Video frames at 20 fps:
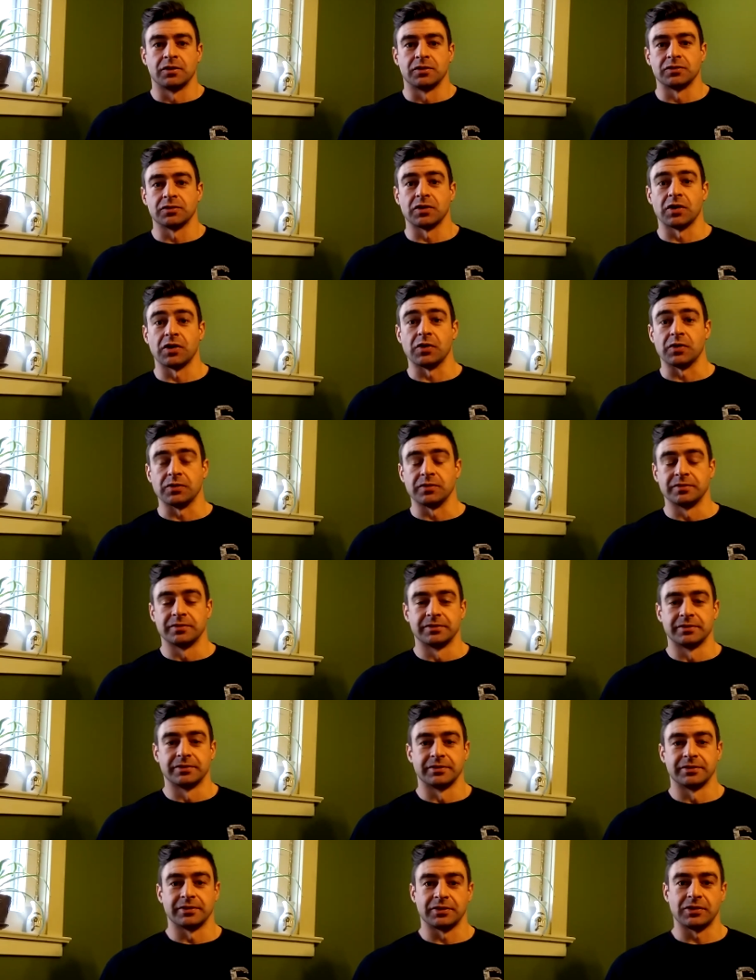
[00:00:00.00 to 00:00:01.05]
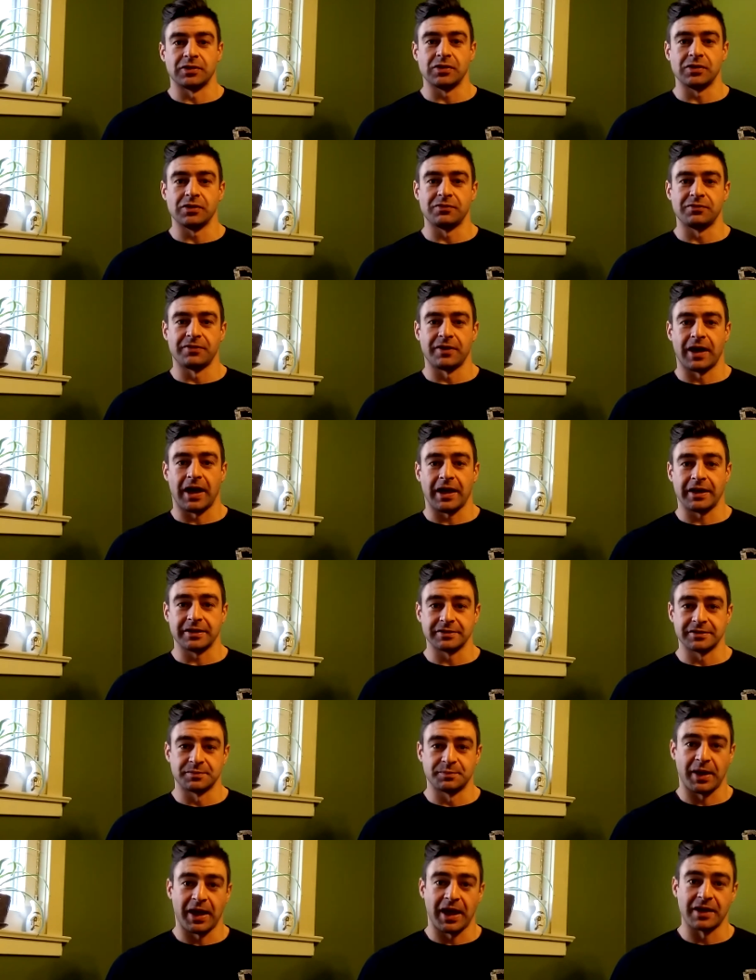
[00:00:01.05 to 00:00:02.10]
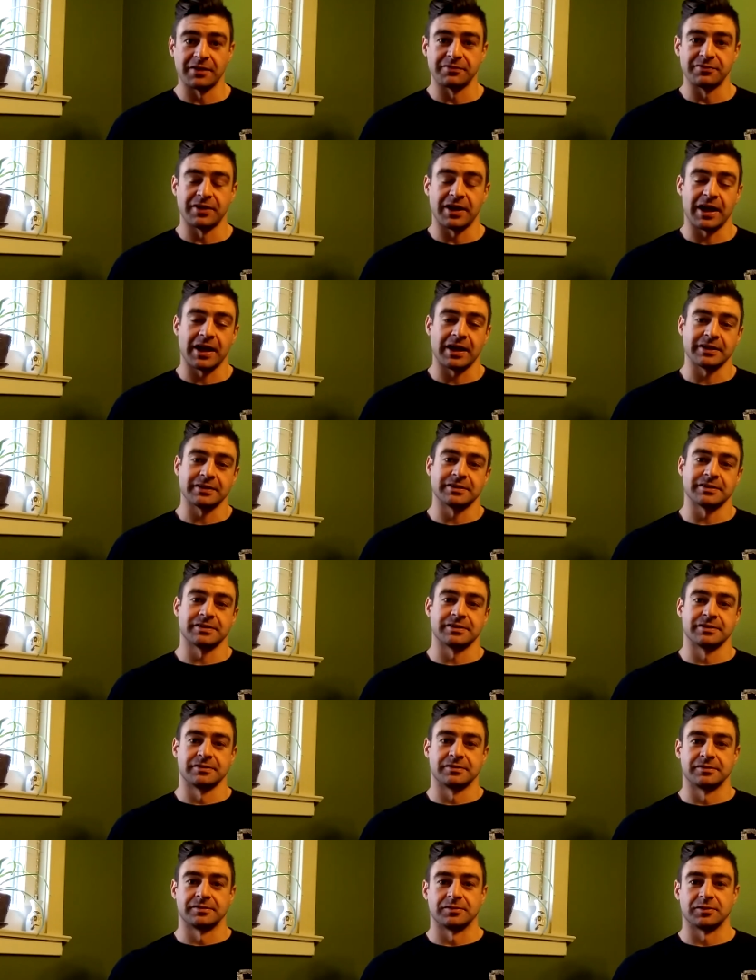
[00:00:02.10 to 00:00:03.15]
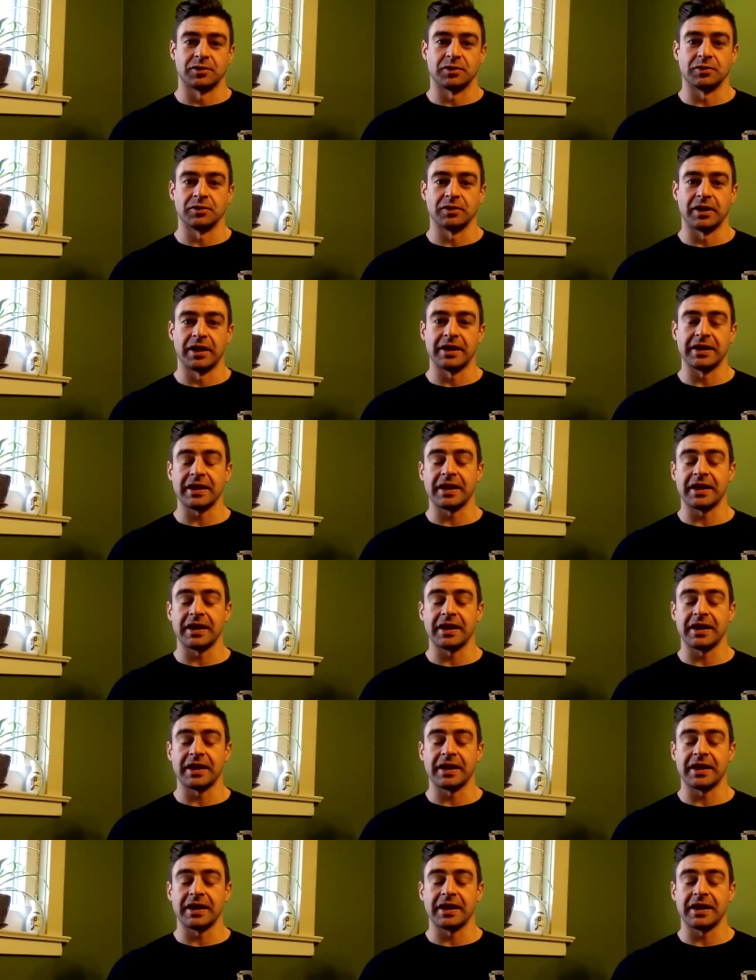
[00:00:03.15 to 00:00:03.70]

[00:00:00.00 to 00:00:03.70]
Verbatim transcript: So good fats, bad fats, you know, like